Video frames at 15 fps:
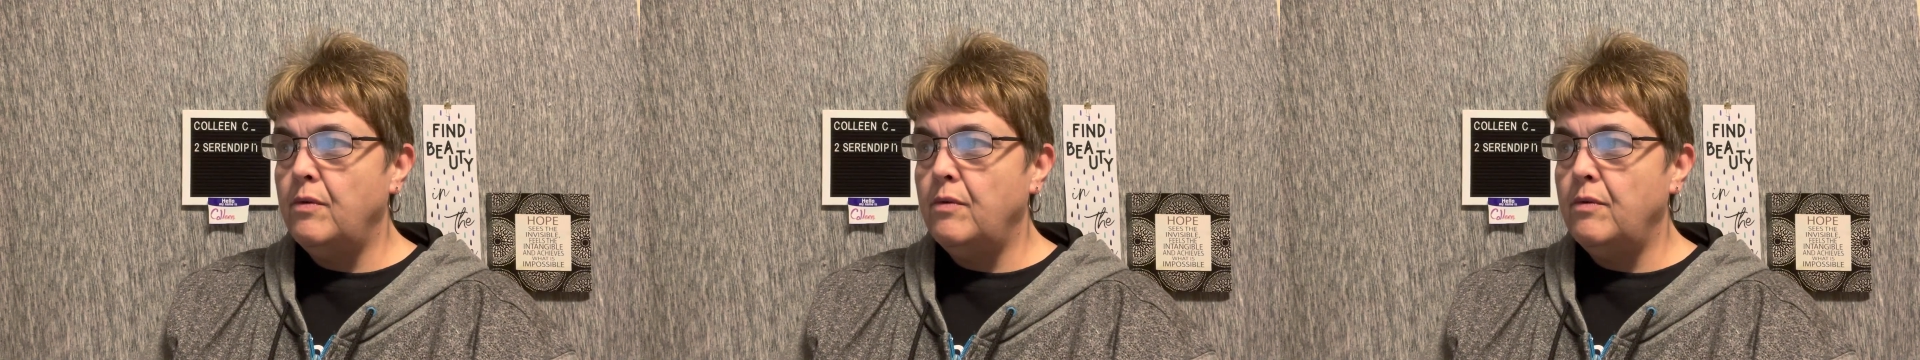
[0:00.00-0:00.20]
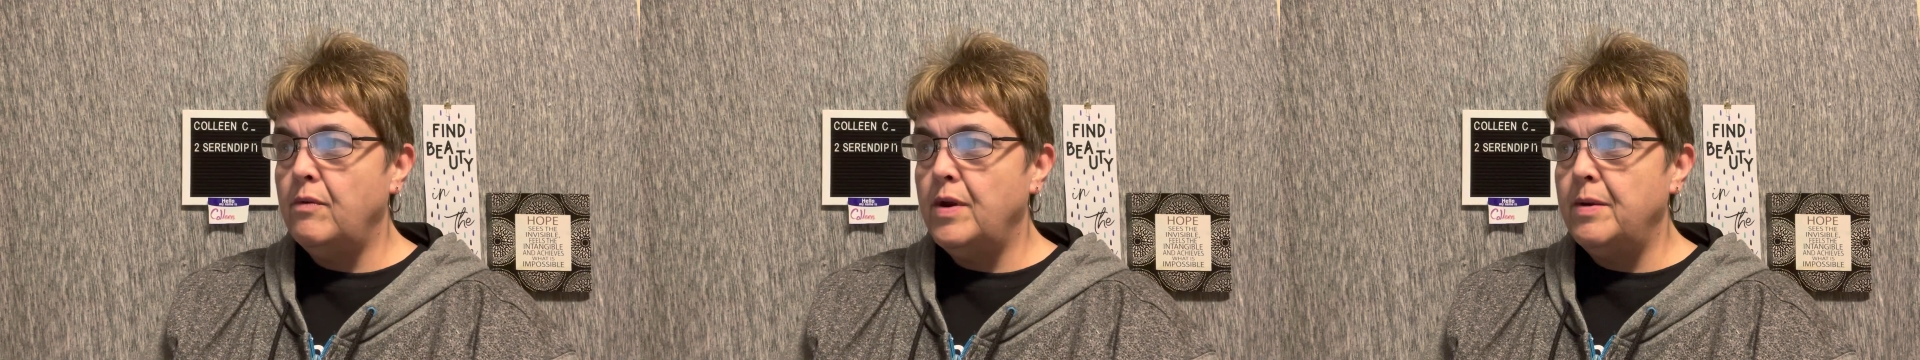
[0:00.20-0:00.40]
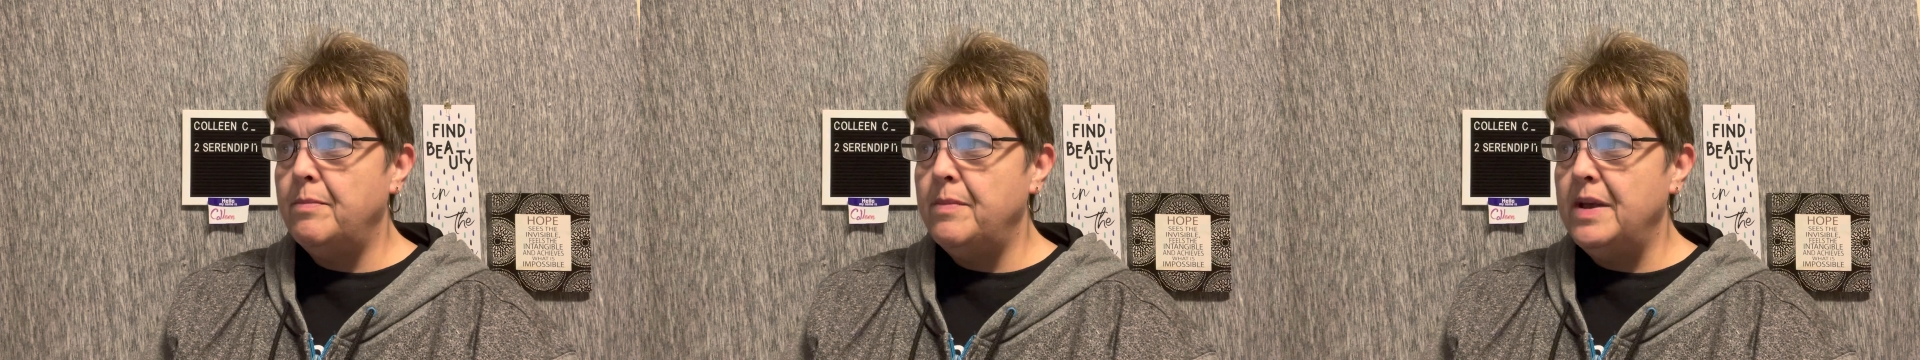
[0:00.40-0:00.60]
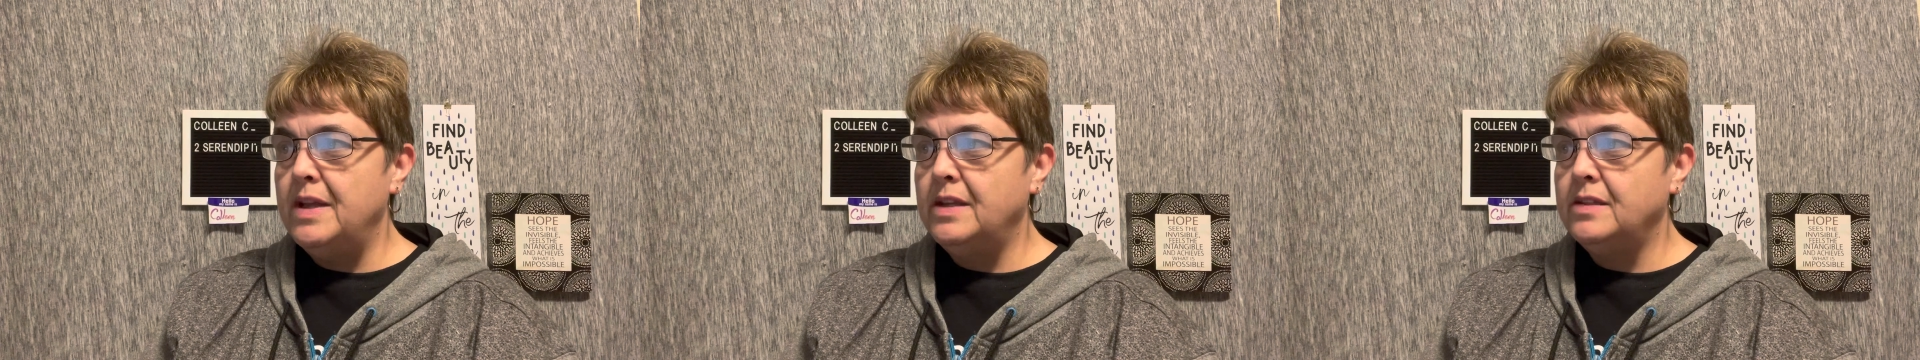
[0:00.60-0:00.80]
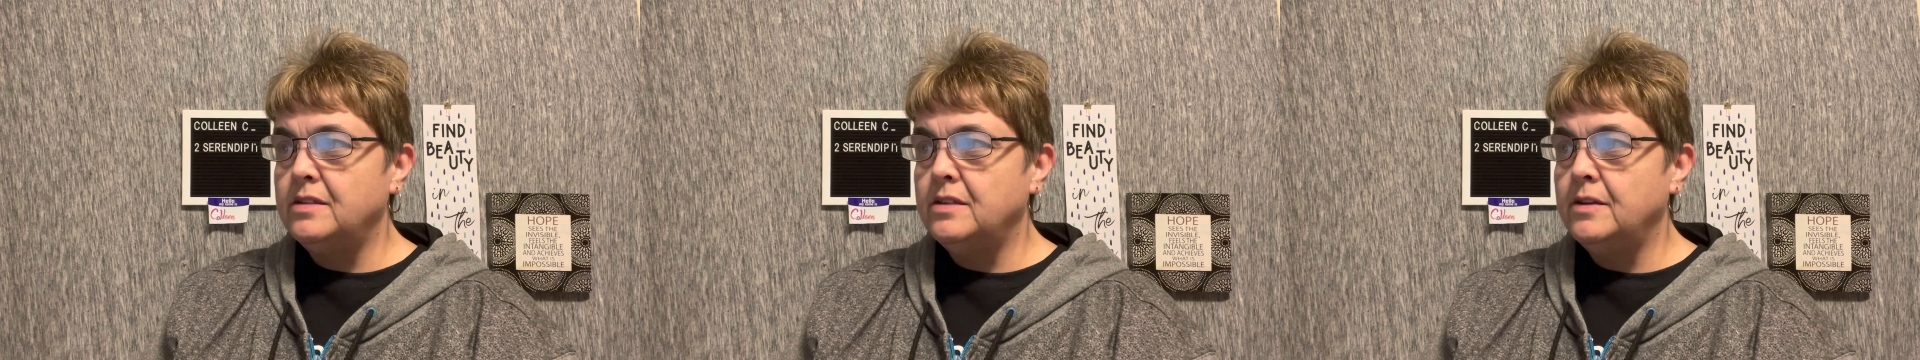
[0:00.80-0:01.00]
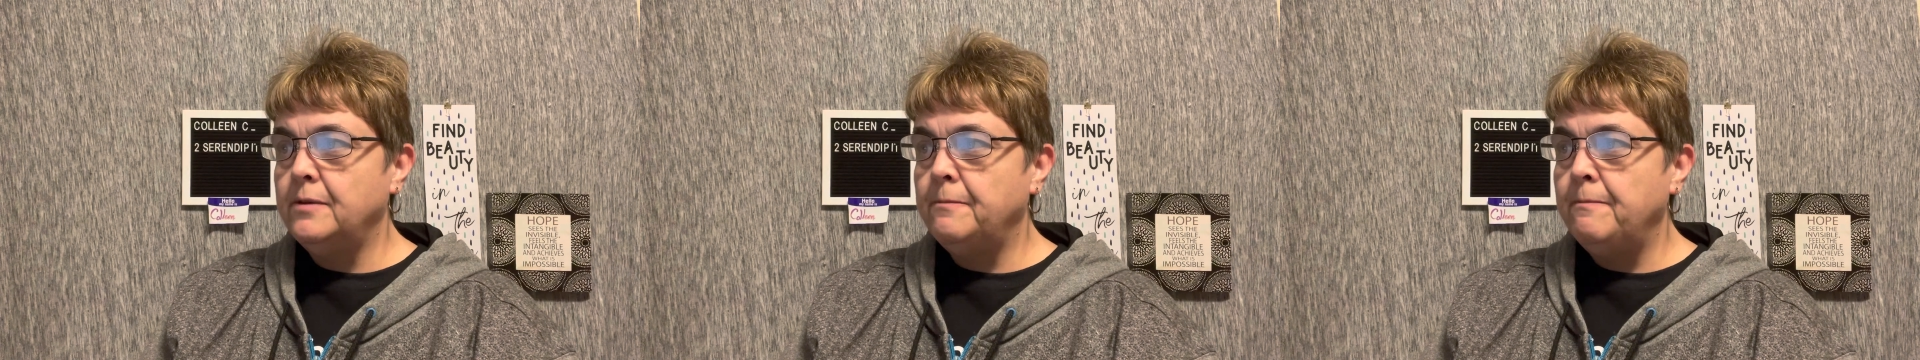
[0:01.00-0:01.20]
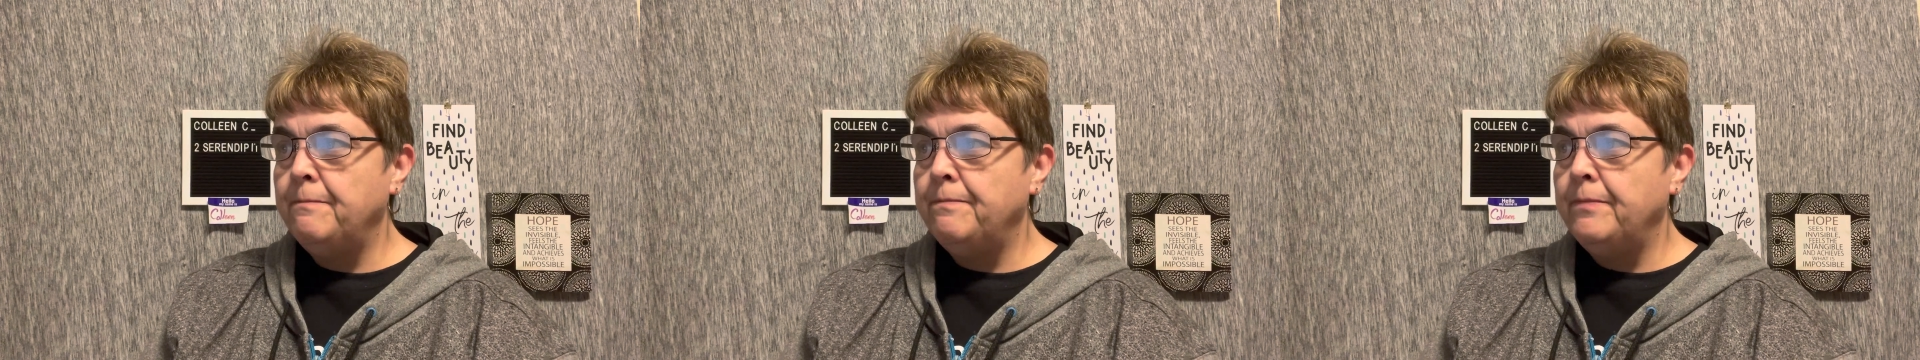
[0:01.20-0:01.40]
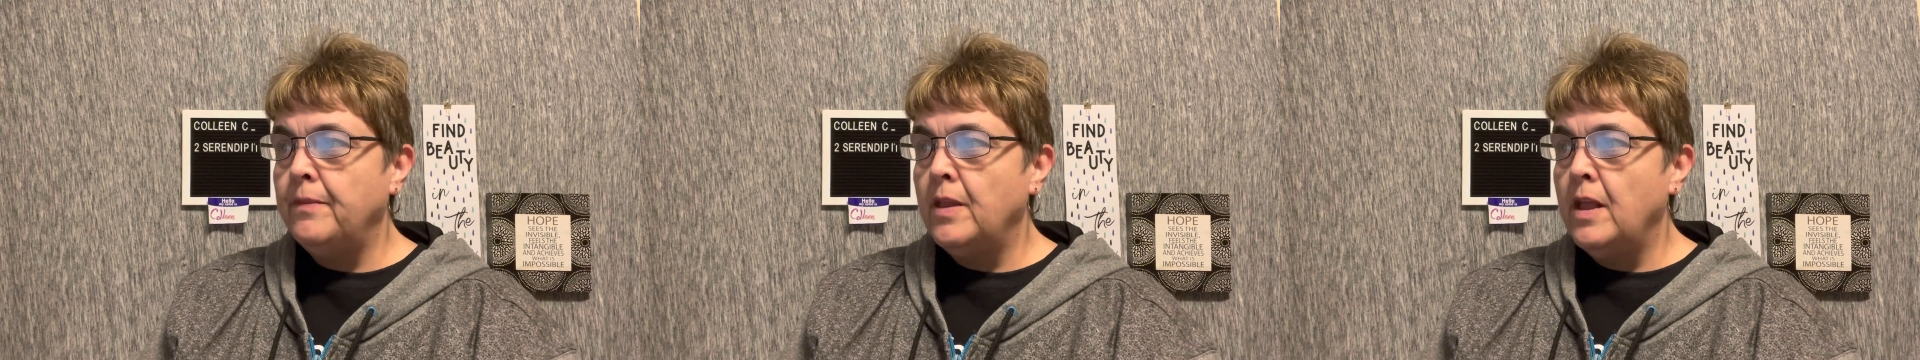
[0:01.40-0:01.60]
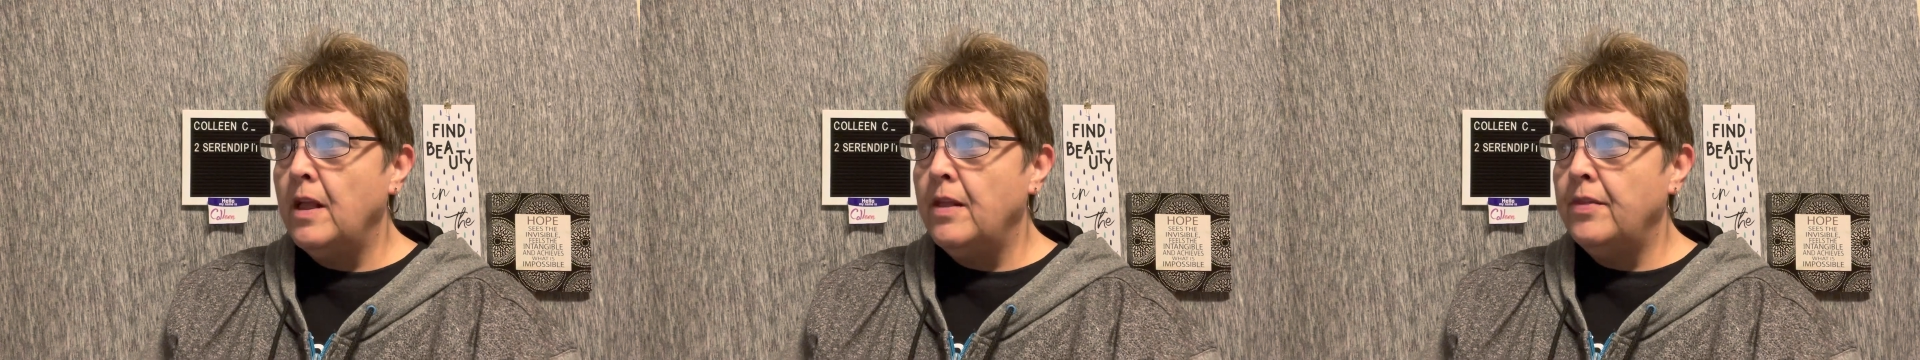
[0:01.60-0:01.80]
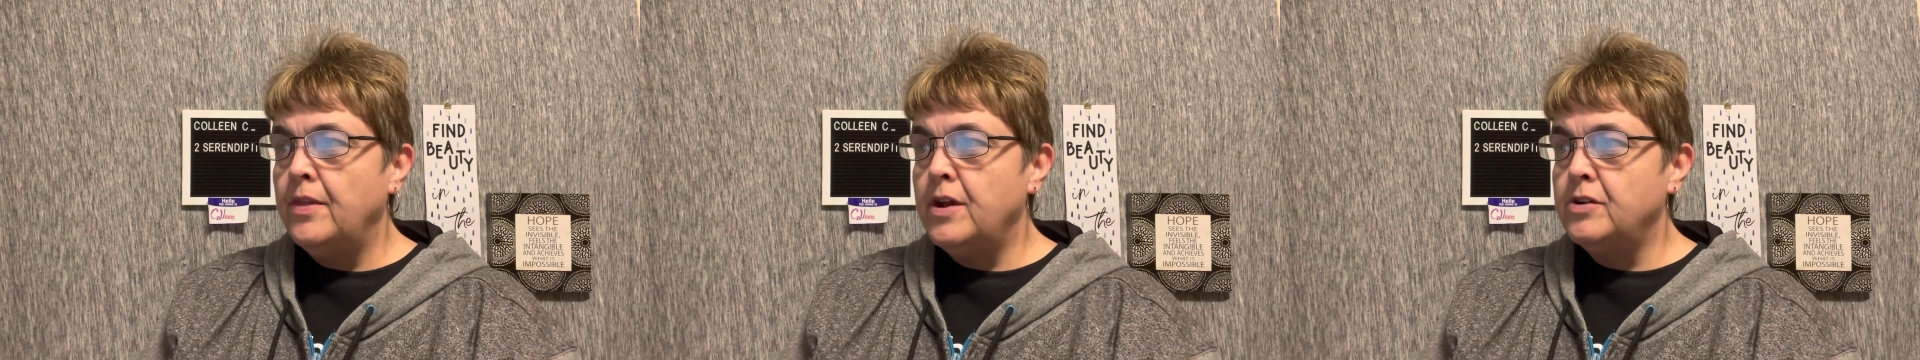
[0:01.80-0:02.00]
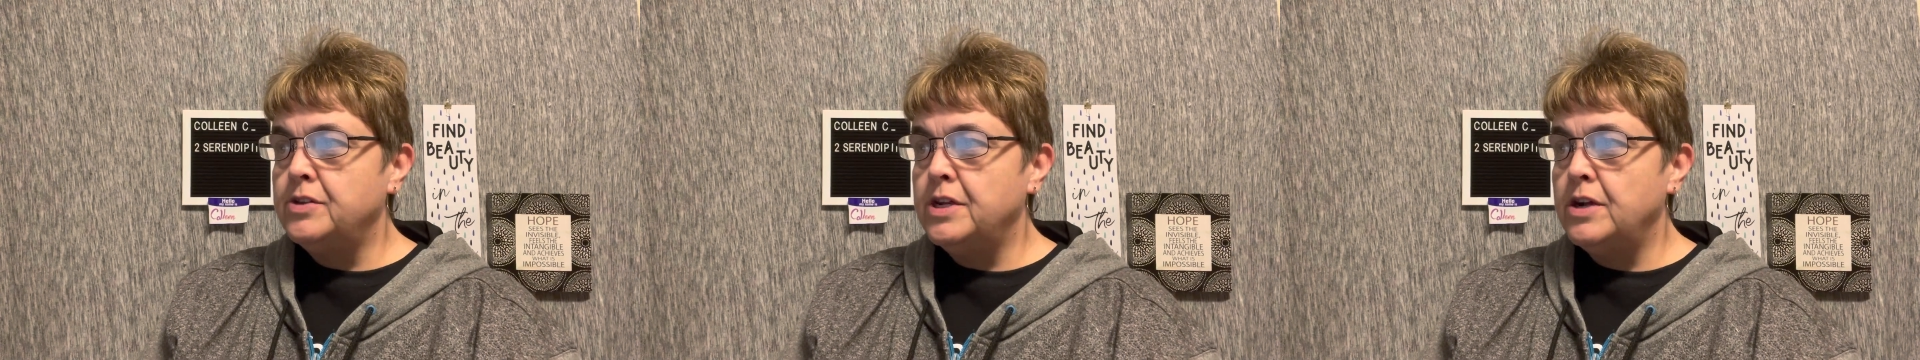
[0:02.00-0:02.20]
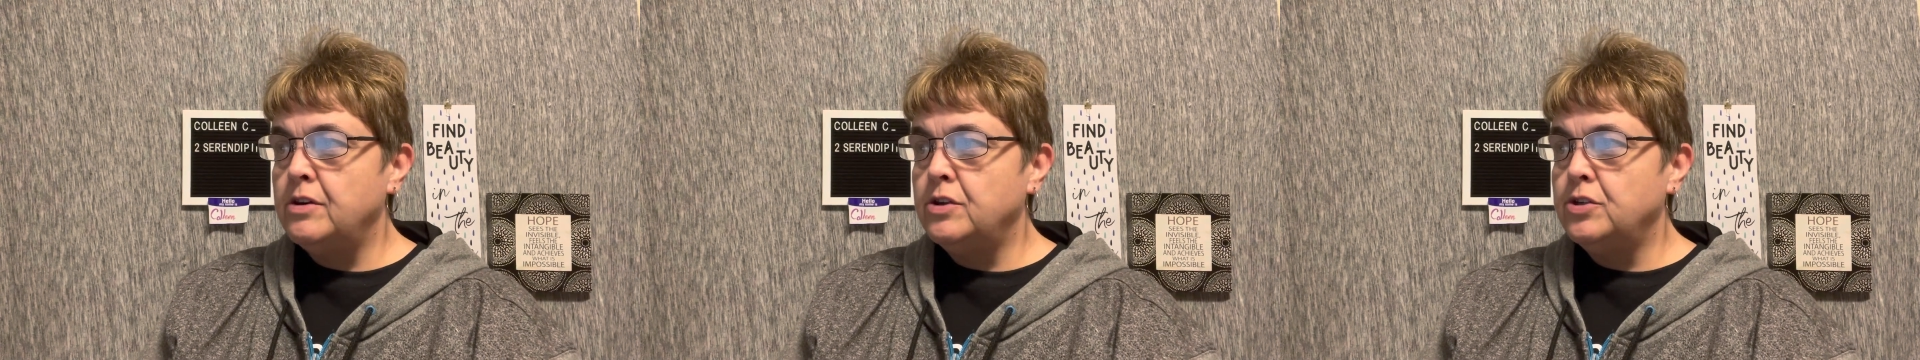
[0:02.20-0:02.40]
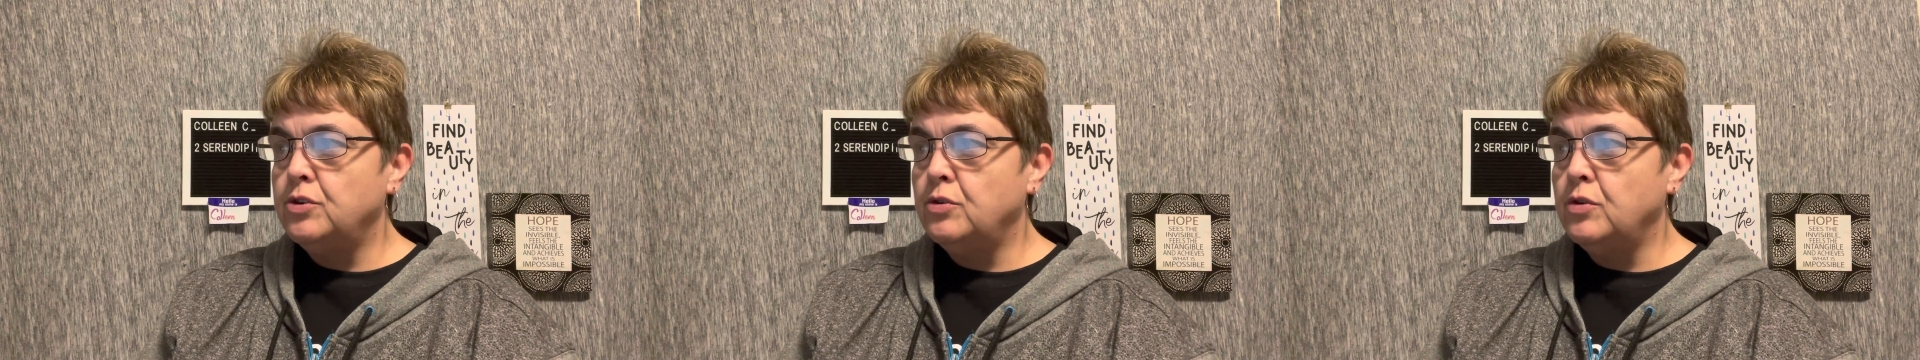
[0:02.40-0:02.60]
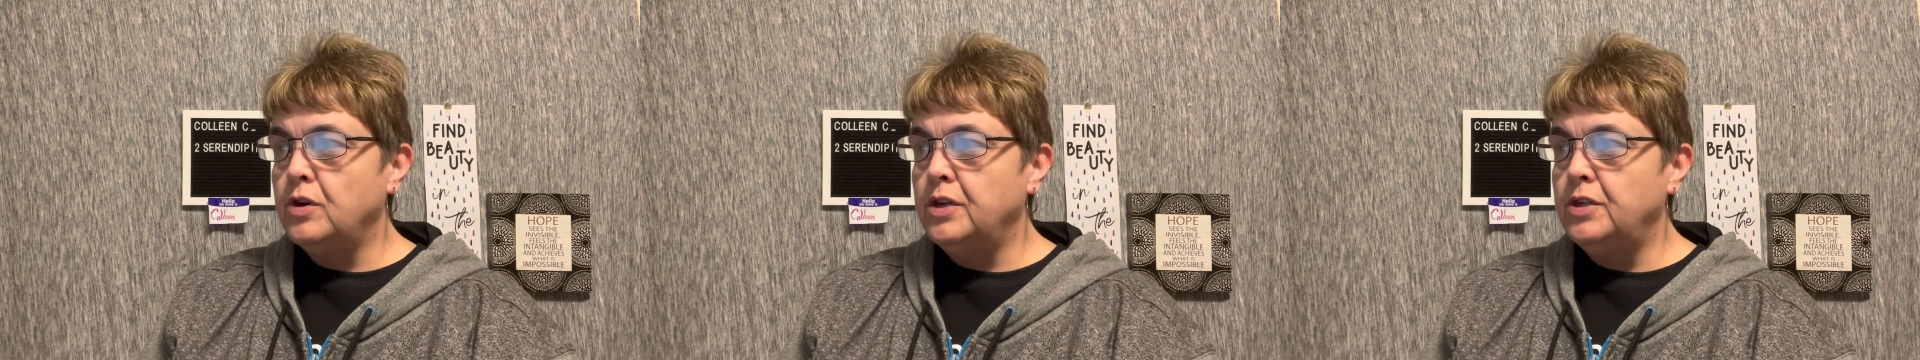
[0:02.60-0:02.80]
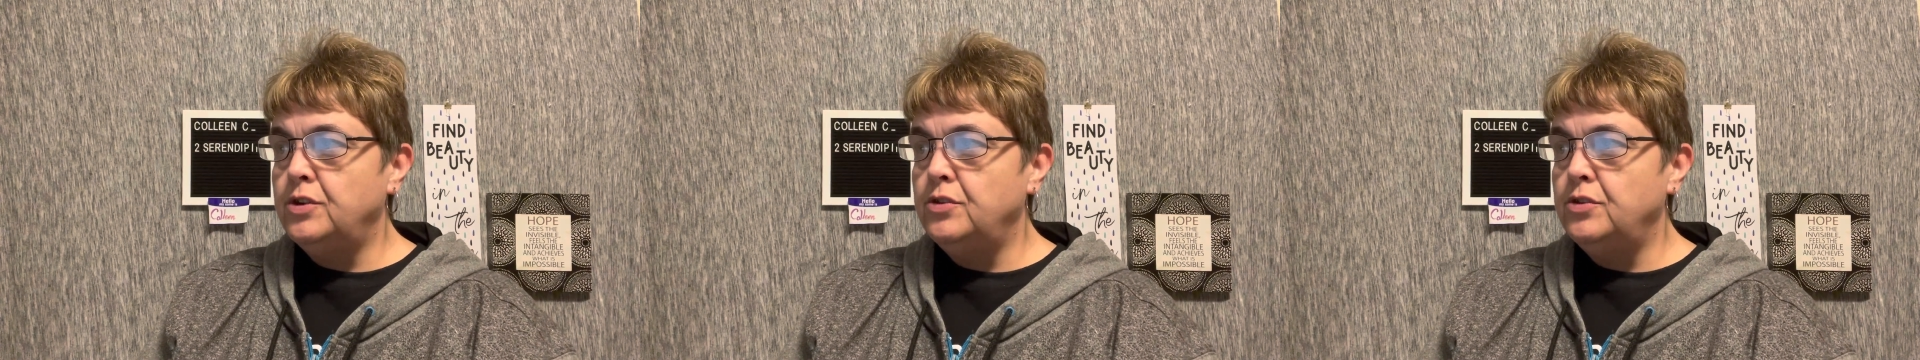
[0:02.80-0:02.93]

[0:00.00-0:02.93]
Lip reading: remit their territory